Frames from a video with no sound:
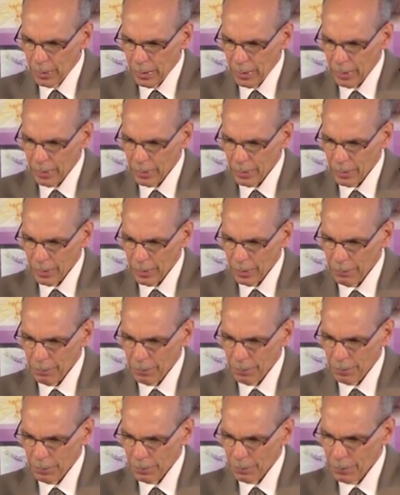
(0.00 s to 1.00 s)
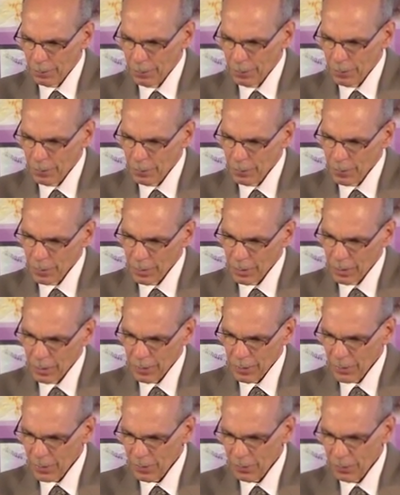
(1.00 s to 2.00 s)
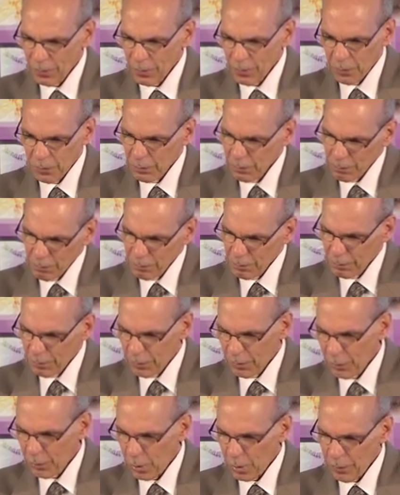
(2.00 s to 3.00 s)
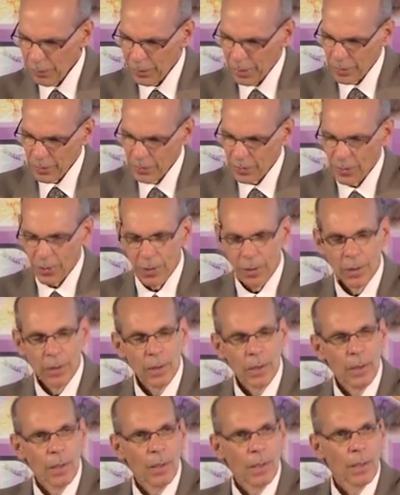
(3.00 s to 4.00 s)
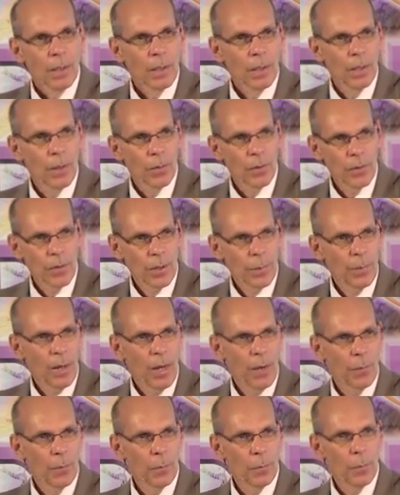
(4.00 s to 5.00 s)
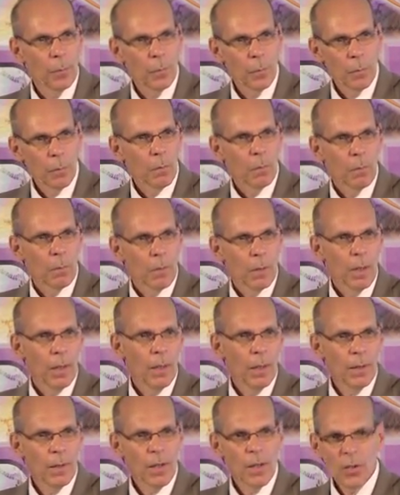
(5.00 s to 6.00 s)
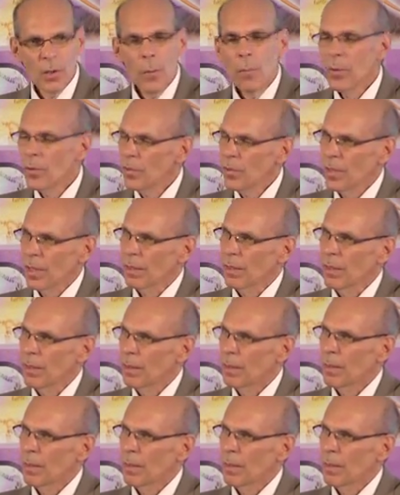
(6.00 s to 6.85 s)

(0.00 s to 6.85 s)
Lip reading: And get this thought that, somehow, it's almost an